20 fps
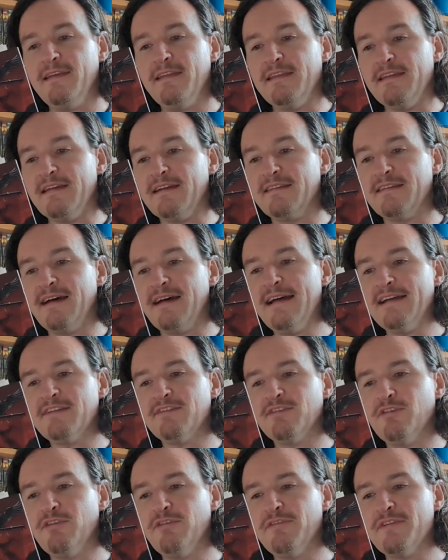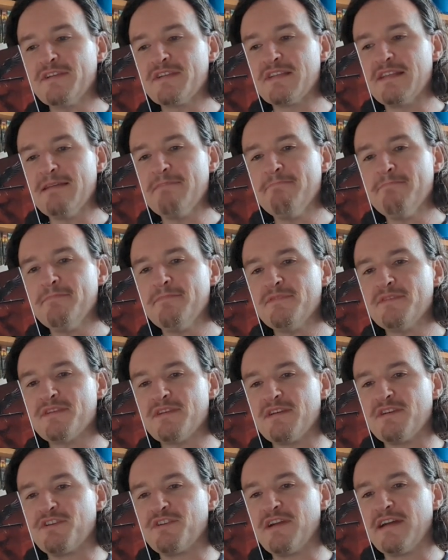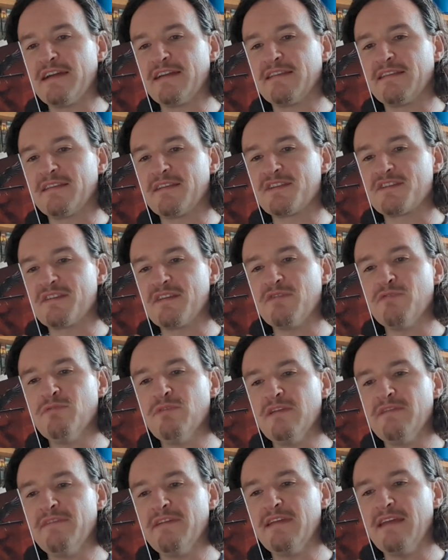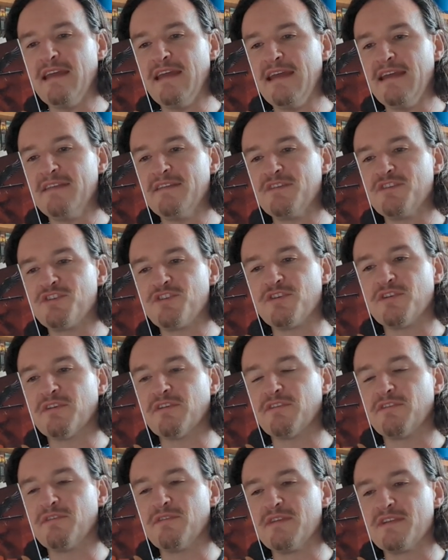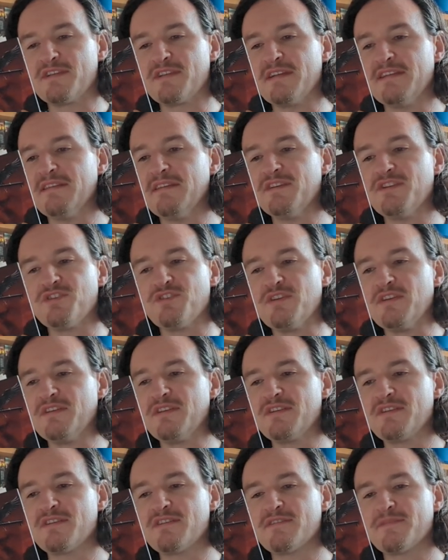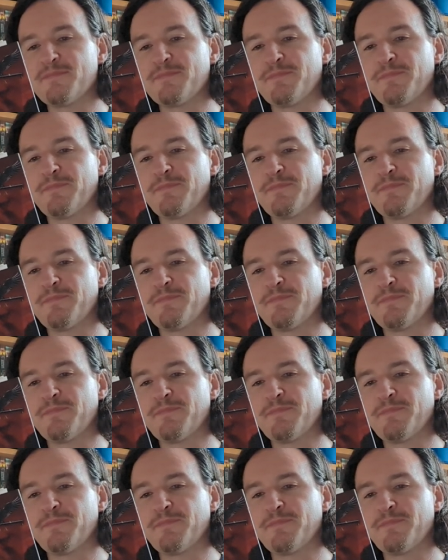They had hacked off his limbs and dragged the still living head and trunk through the city streets.